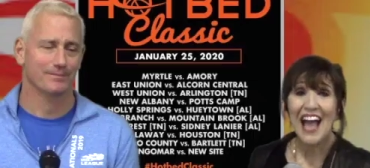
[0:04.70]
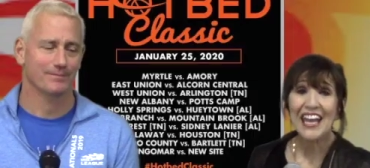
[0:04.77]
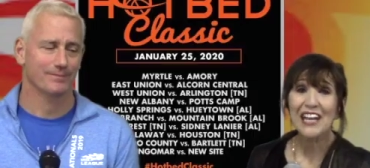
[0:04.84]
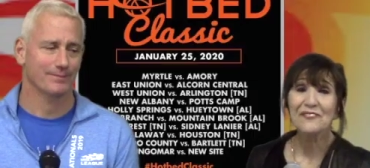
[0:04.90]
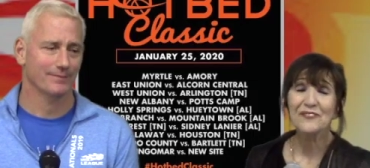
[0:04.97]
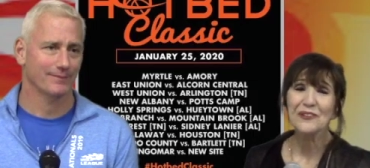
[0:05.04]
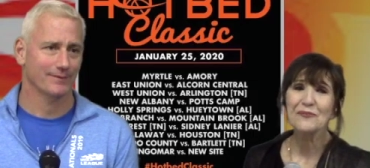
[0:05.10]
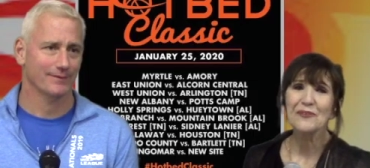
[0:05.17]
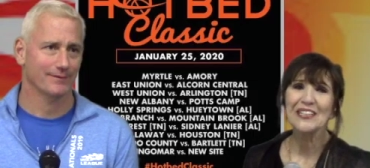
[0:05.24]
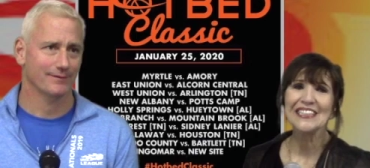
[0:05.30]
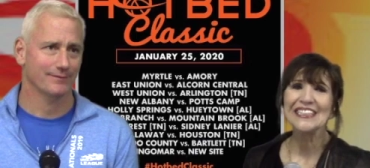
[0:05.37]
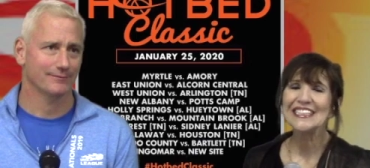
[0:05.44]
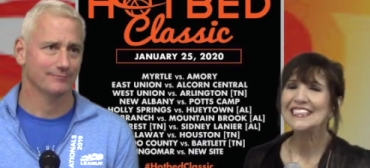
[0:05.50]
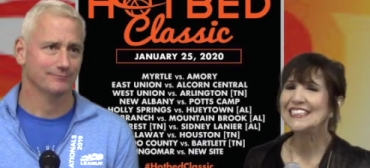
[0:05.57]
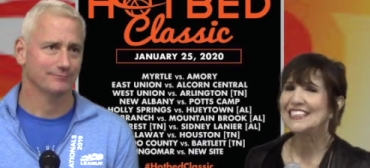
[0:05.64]
Speaker 1: everyone.
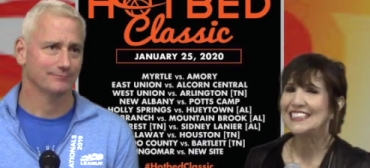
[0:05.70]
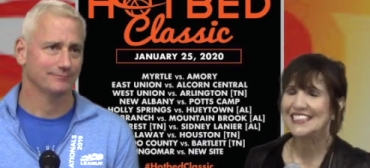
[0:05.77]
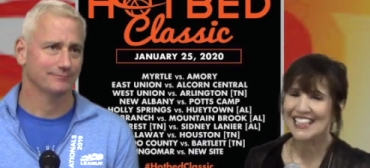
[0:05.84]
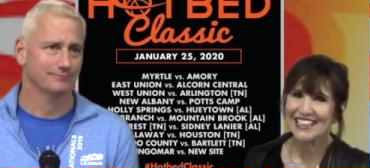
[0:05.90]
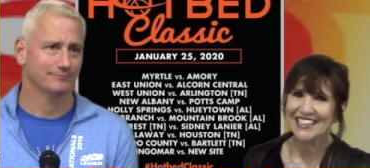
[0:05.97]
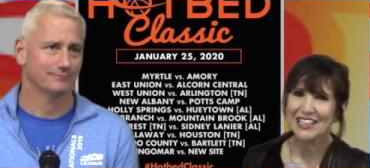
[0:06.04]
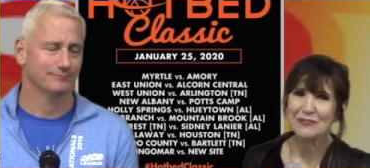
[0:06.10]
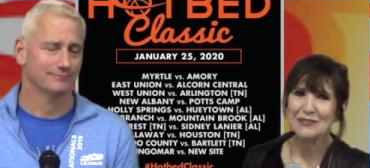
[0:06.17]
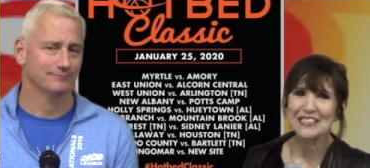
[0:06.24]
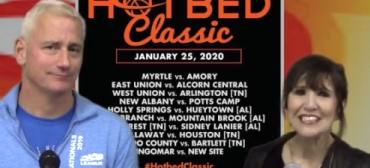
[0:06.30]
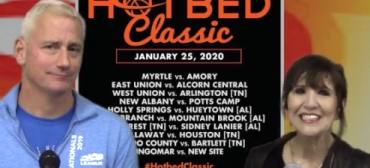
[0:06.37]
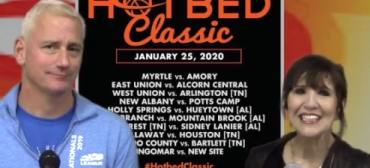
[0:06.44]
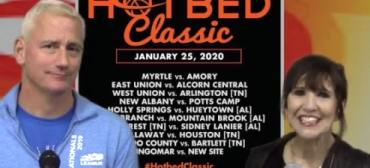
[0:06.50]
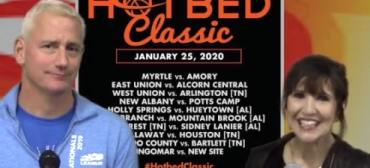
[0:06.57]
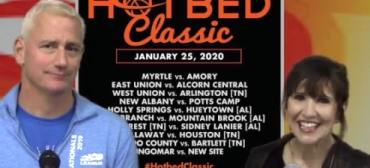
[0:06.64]
This is Cindy with
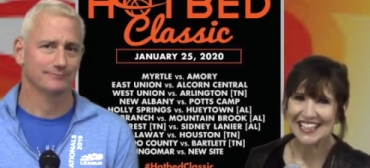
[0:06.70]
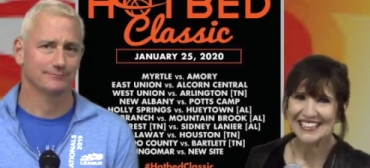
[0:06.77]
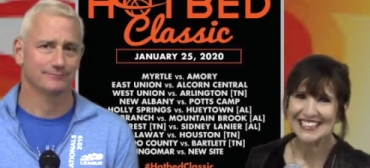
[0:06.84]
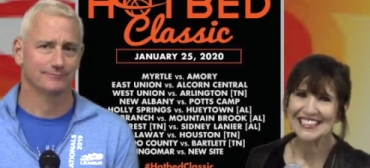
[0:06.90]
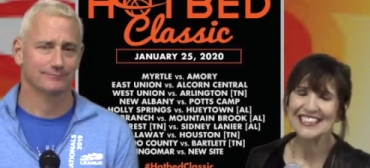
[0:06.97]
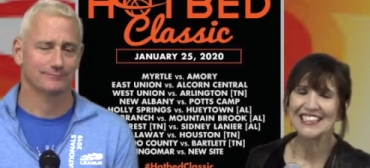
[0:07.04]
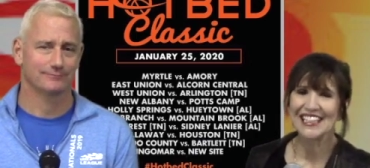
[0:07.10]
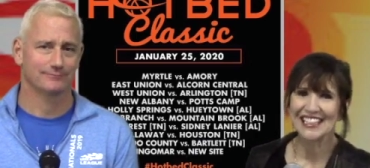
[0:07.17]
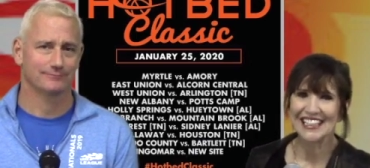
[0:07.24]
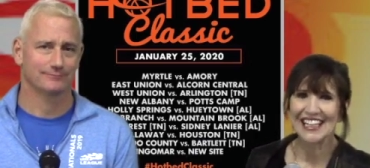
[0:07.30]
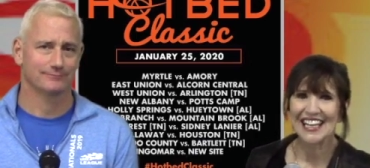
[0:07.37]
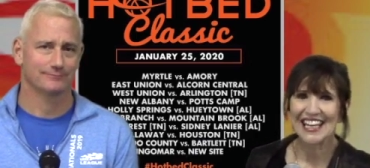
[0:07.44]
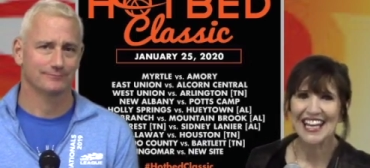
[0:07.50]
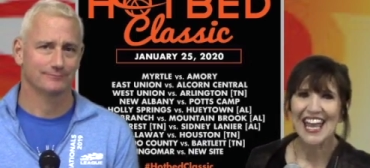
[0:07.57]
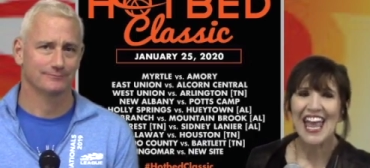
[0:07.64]
Cindy
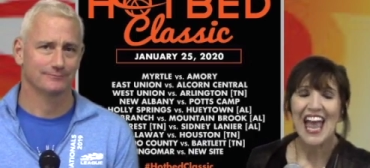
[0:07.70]
Incidentally.